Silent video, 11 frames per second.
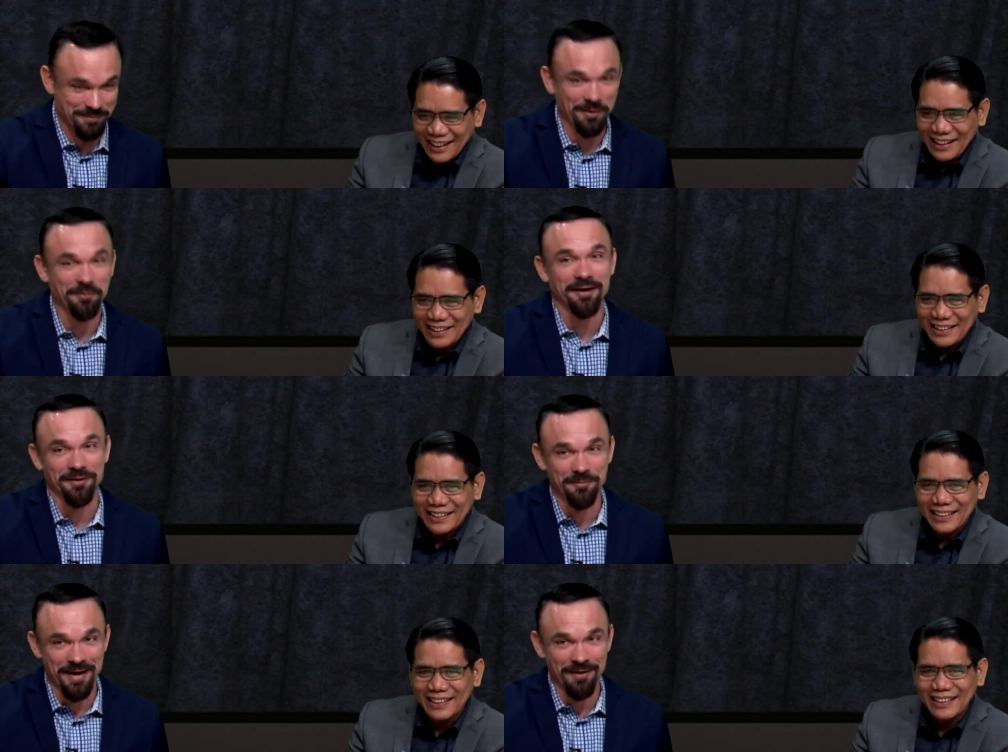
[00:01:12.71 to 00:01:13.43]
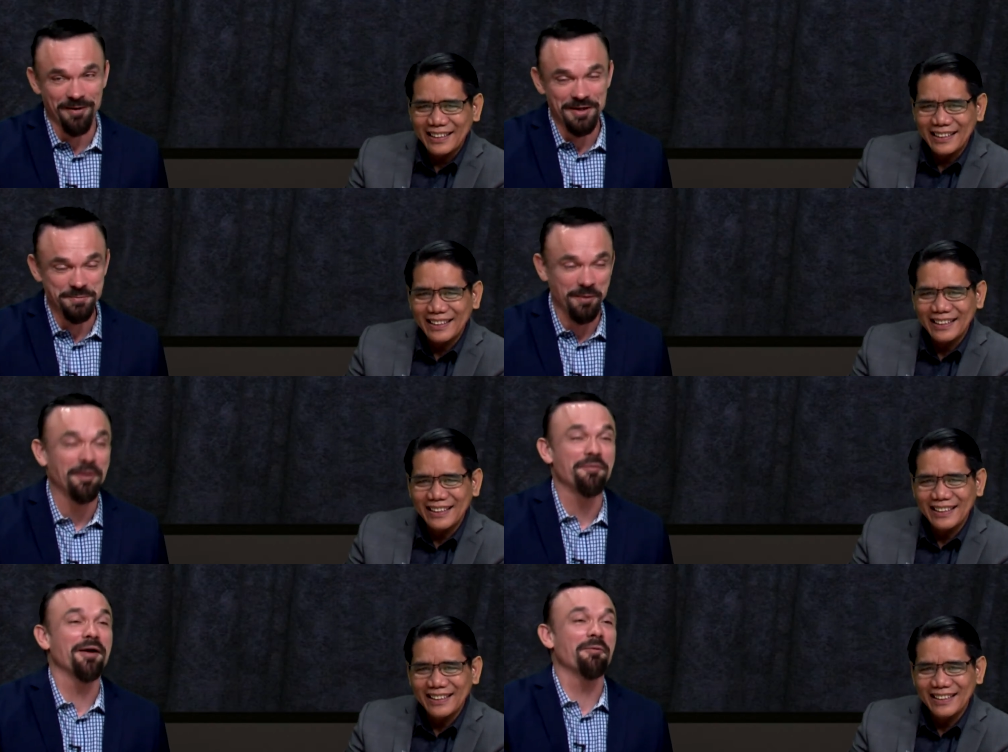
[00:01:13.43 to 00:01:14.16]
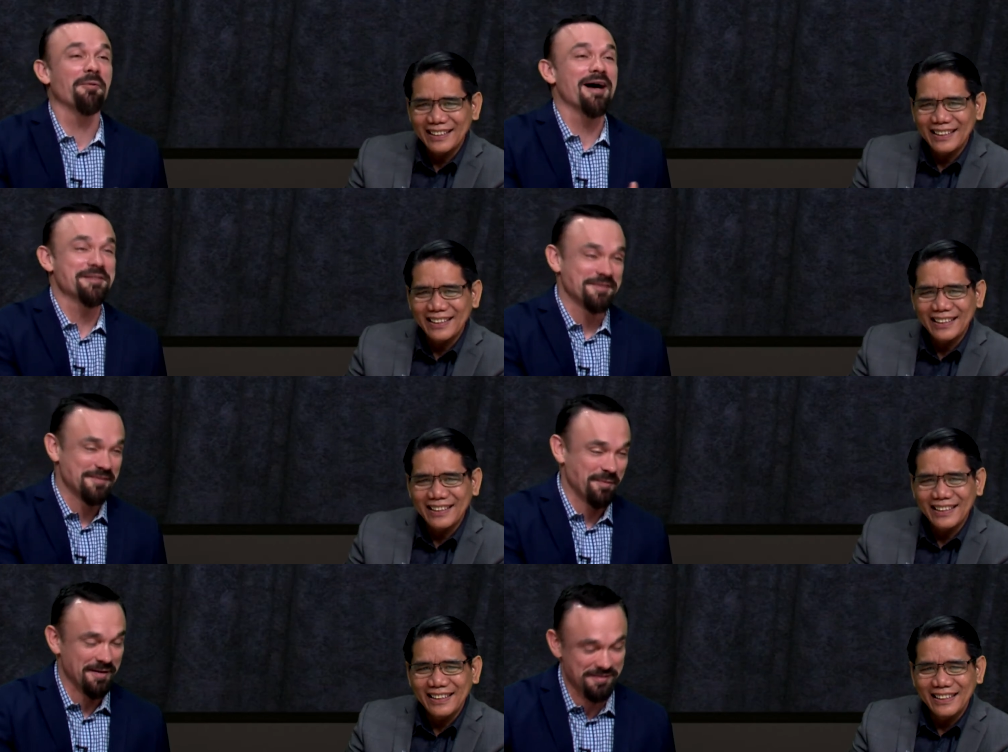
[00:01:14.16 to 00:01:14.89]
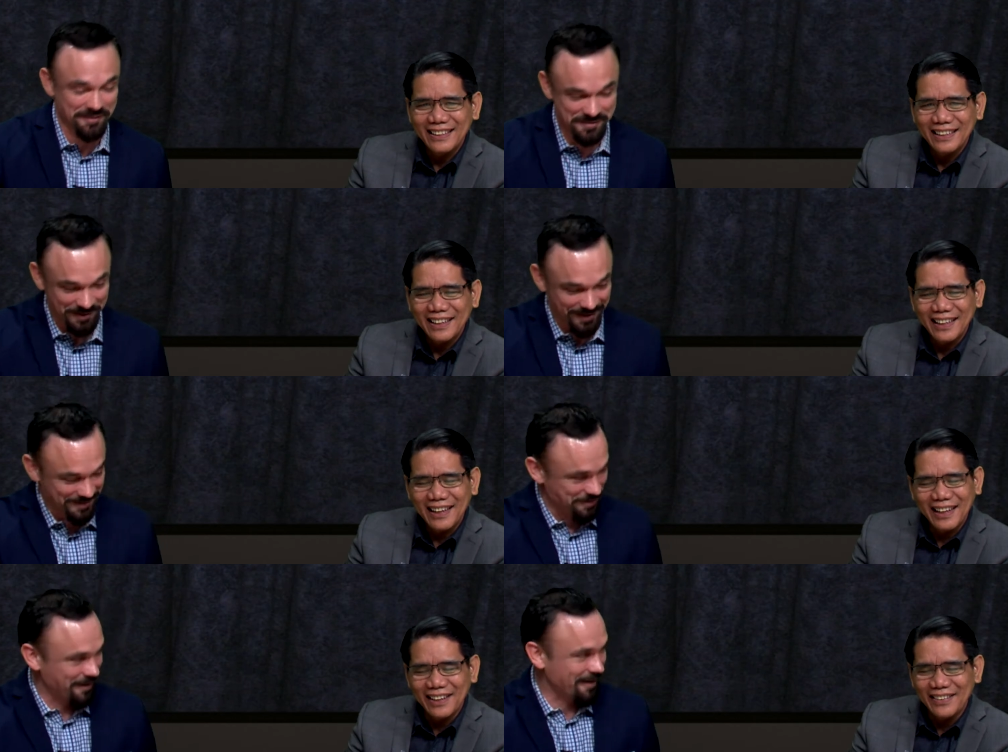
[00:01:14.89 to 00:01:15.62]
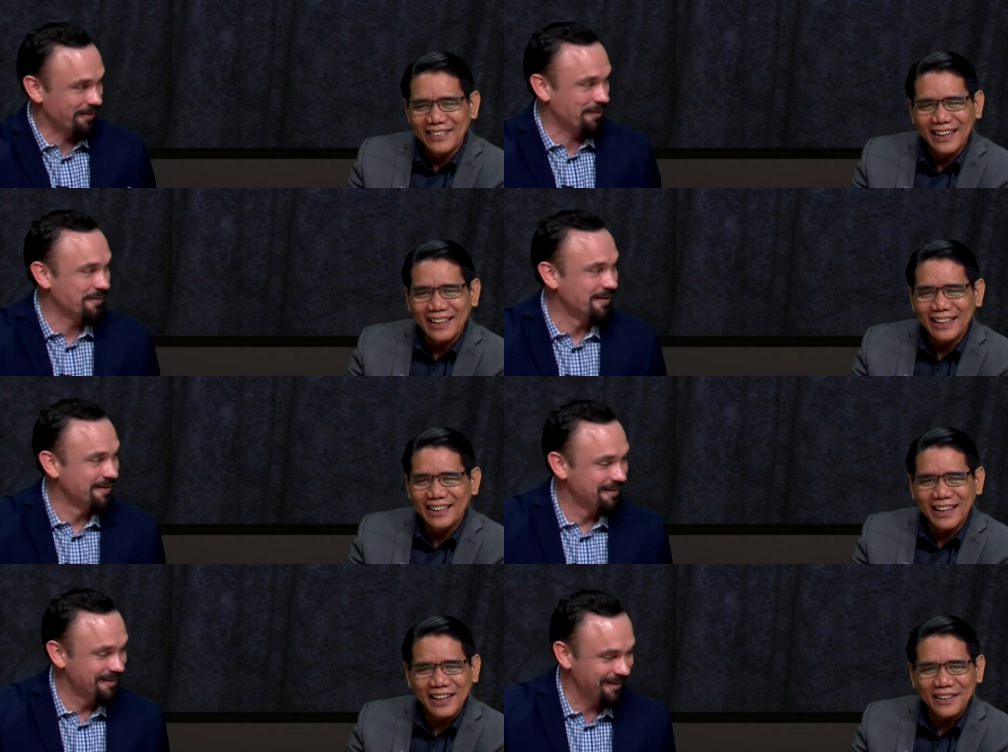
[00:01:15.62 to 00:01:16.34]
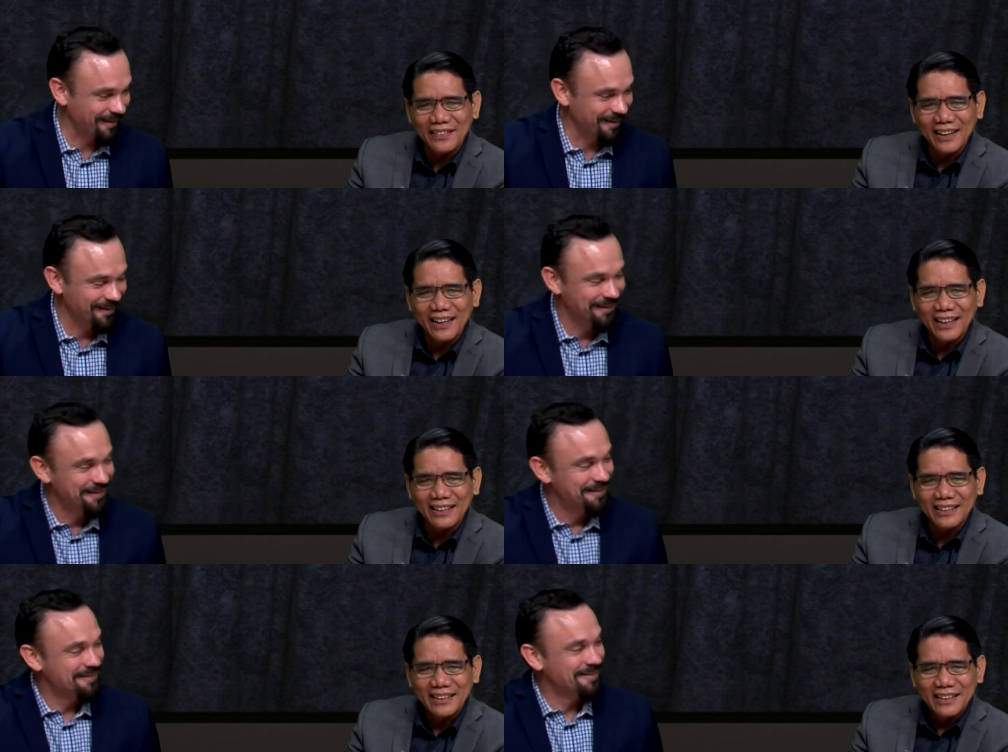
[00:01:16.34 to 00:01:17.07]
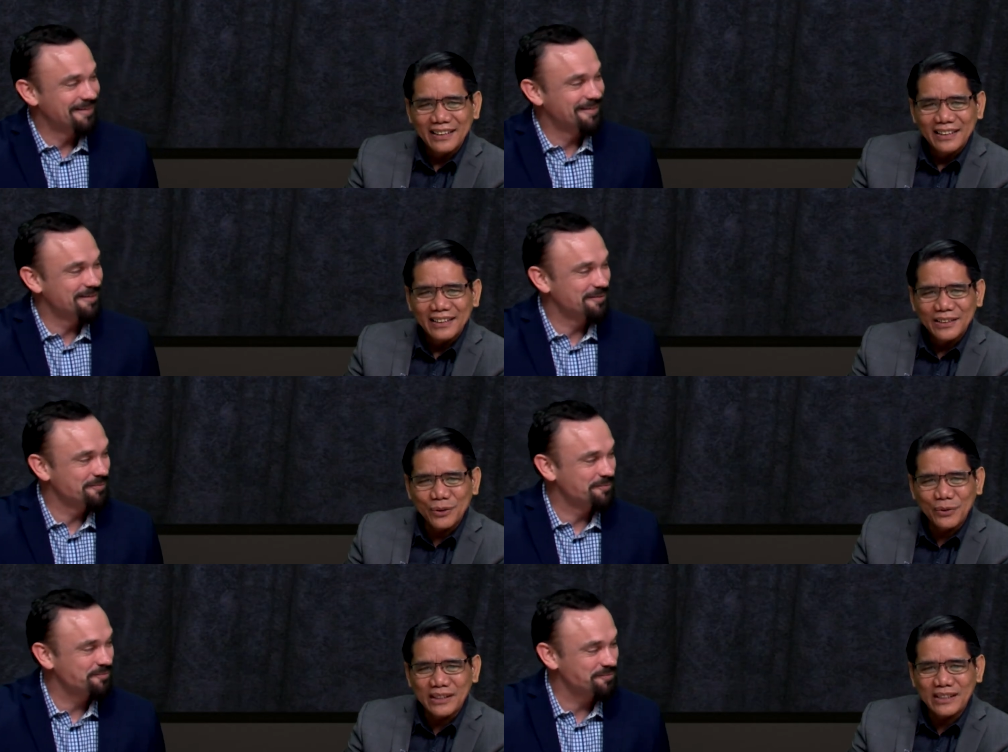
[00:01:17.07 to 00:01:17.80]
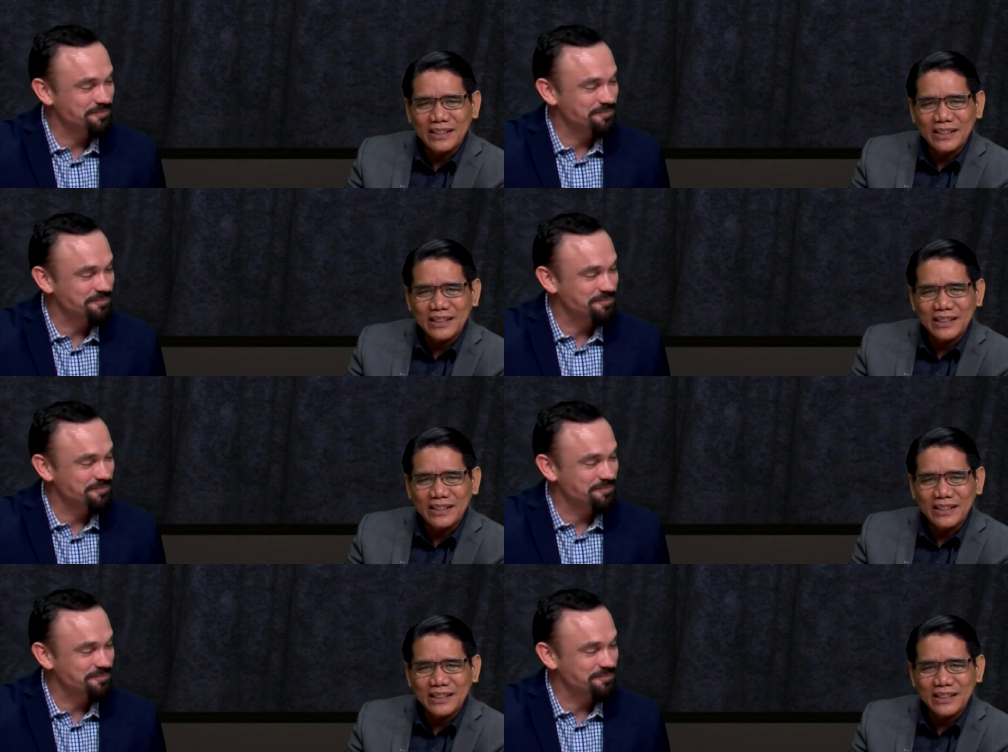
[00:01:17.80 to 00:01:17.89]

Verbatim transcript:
Speaker 1: part one, go back, watch part one, then watch this part. So sorry to interrupt. Amen. Right. So we just